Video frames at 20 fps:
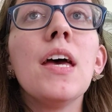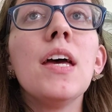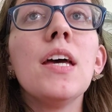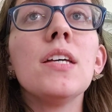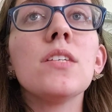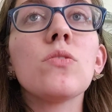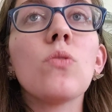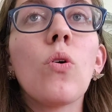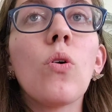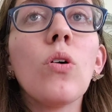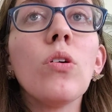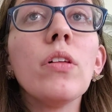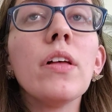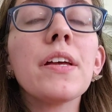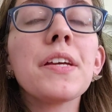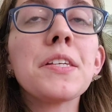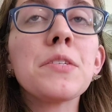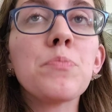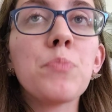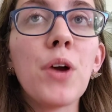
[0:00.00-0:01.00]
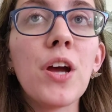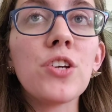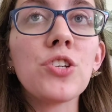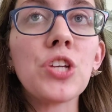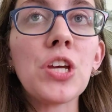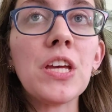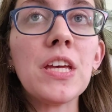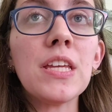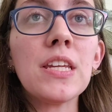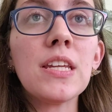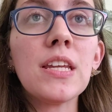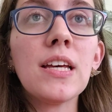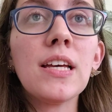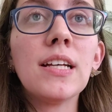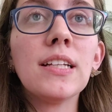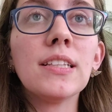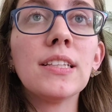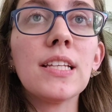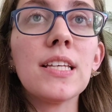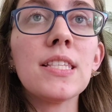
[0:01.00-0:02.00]
His oral expression,
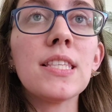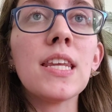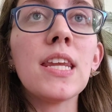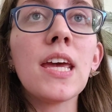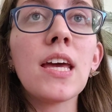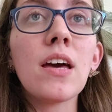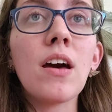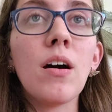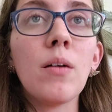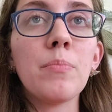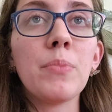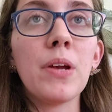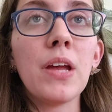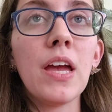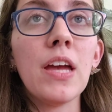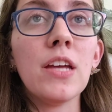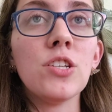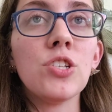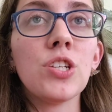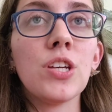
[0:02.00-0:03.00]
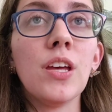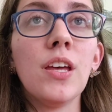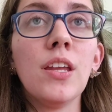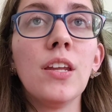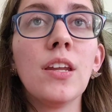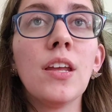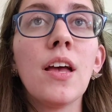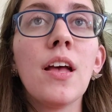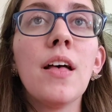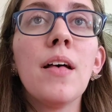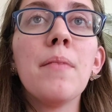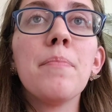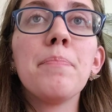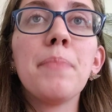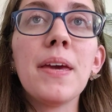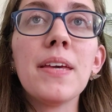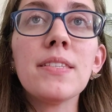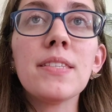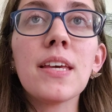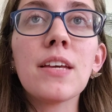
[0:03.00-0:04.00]
listening comprehension,
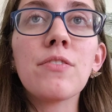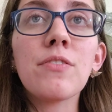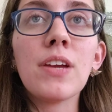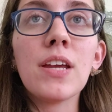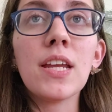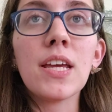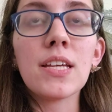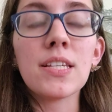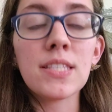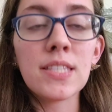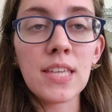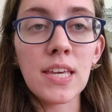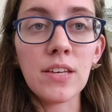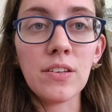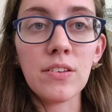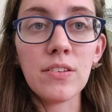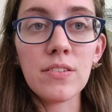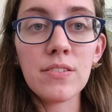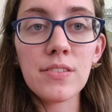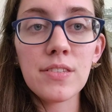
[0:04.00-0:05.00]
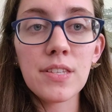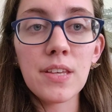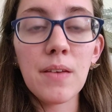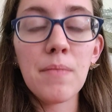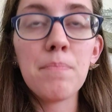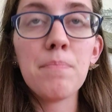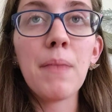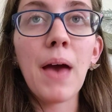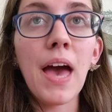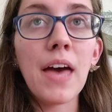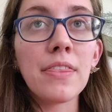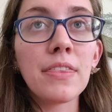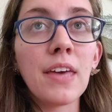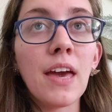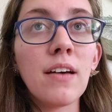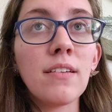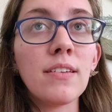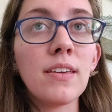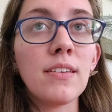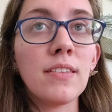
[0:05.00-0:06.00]
basic reading skills, math
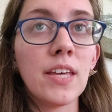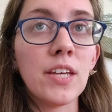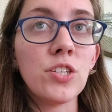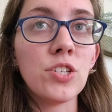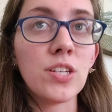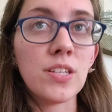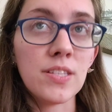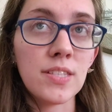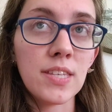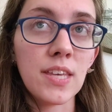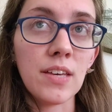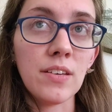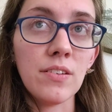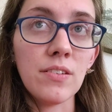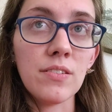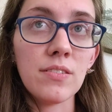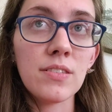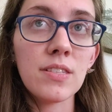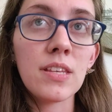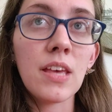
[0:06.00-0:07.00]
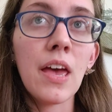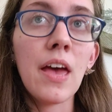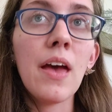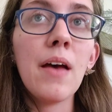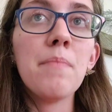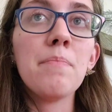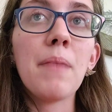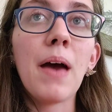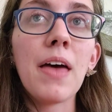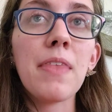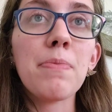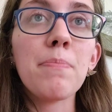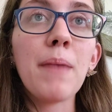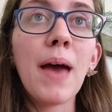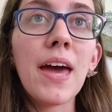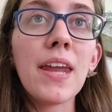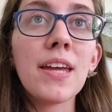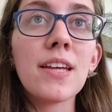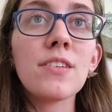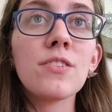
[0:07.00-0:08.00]
calculation skills,
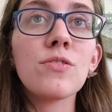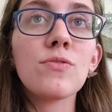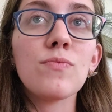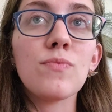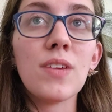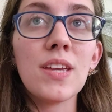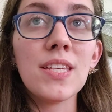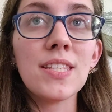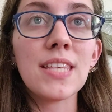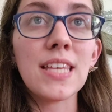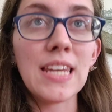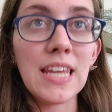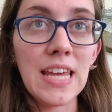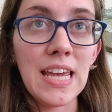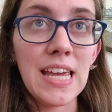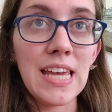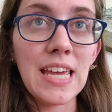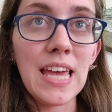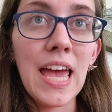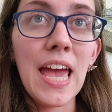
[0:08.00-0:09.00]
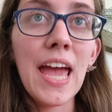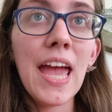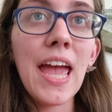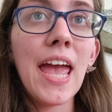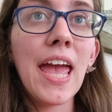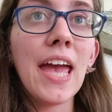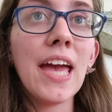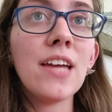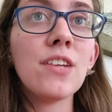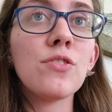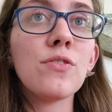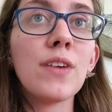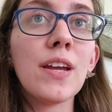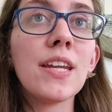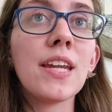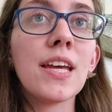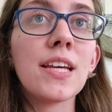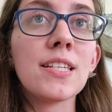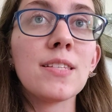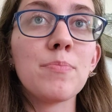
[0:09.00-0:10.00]
mathematics reasoning, and
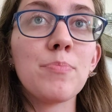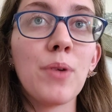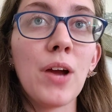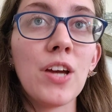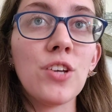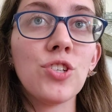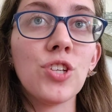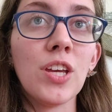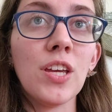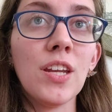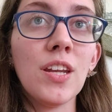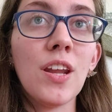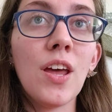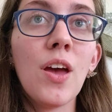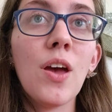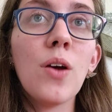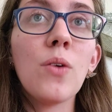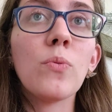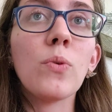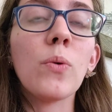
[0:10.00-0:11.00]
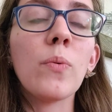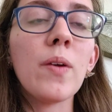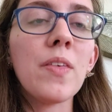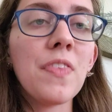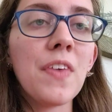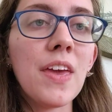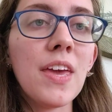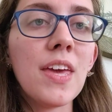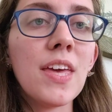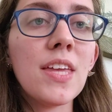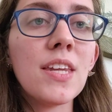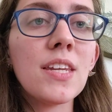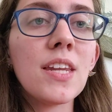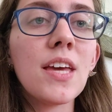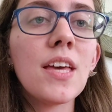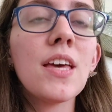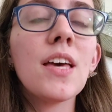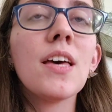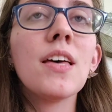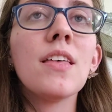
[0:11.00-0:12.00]
written expression were
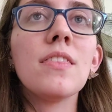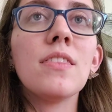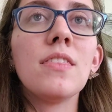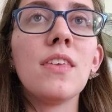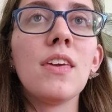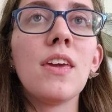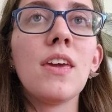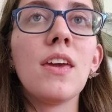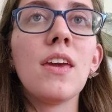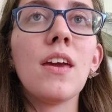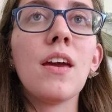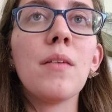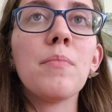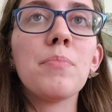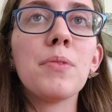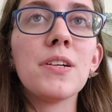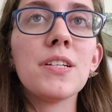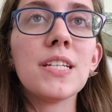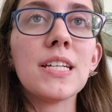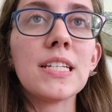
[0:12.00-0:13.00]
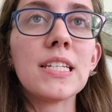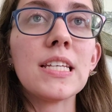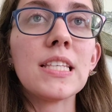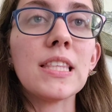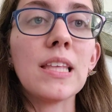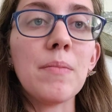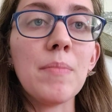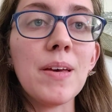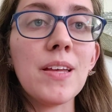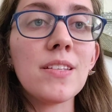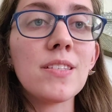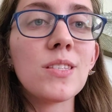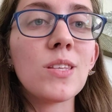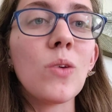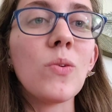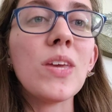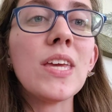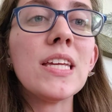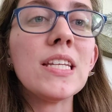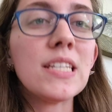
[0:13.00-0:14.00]
within the predicted limits.
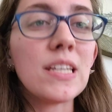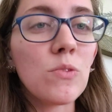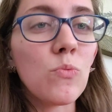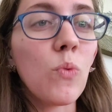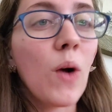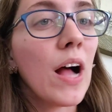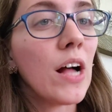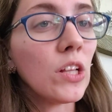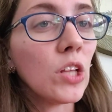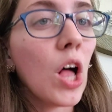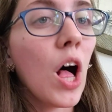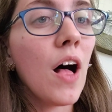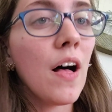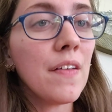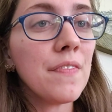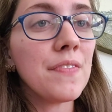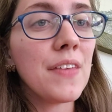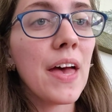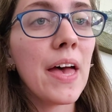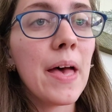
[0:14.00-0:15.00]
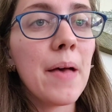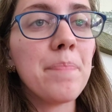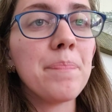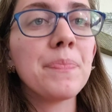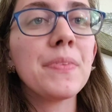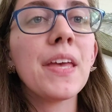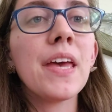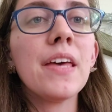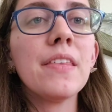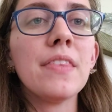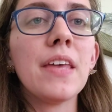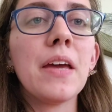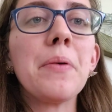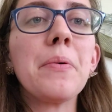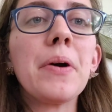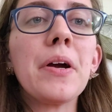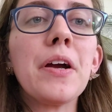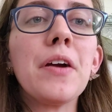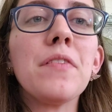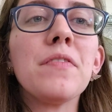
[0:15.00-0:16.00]
So he did well on them. They
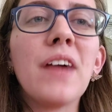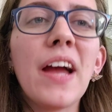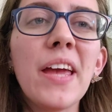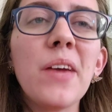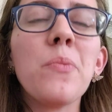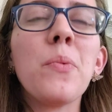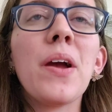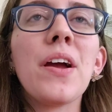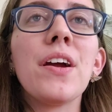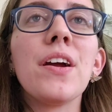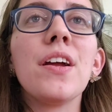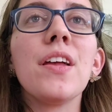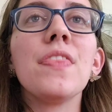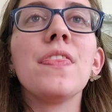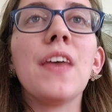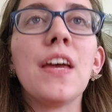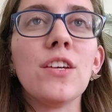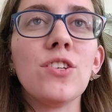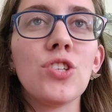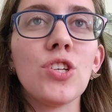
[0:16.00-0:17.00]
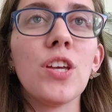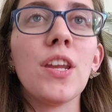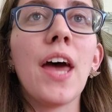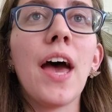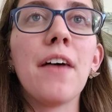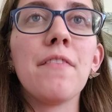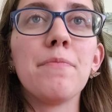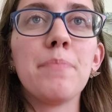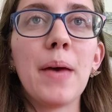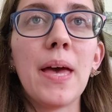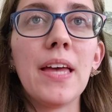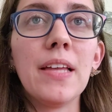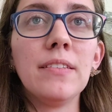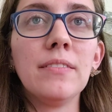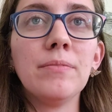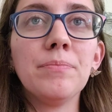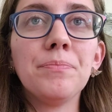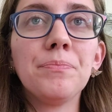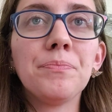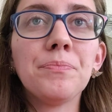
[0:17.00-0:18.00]
were right where they should have
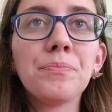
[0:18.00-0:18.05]
been.